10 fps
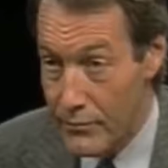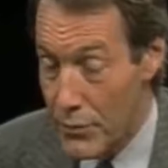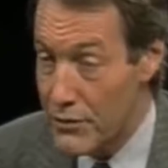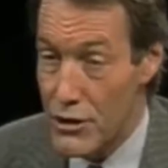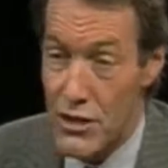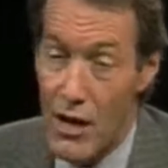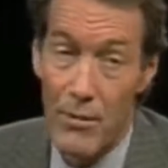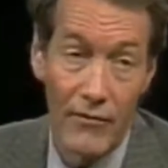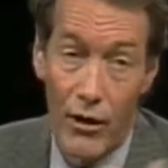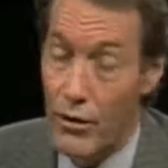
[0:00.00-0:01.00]
But their stock
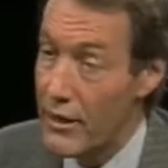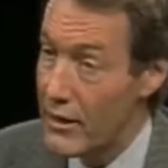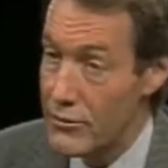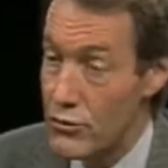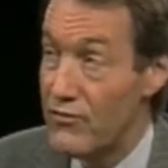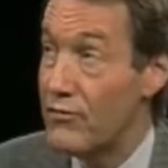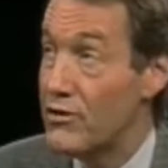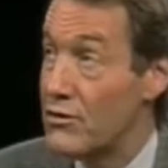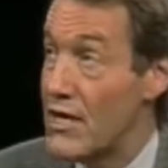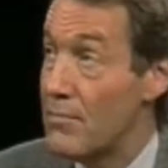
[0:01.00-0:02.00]
may have gone down
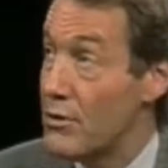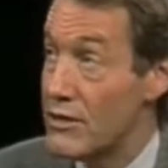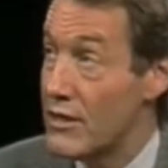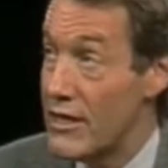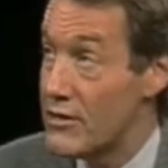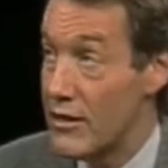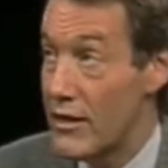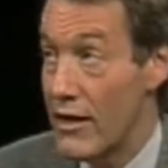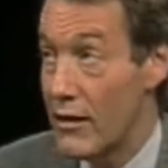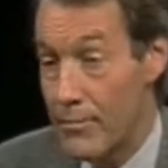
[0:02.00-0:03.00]
10%
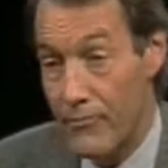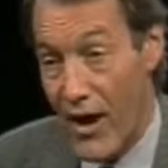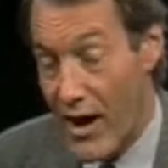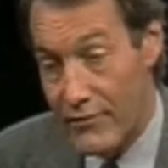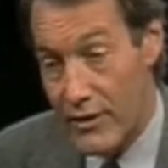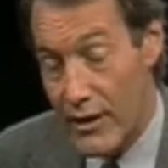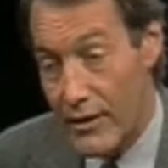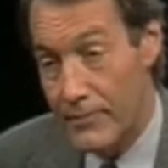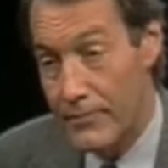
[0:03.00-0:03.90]
yesterday and up 5% today.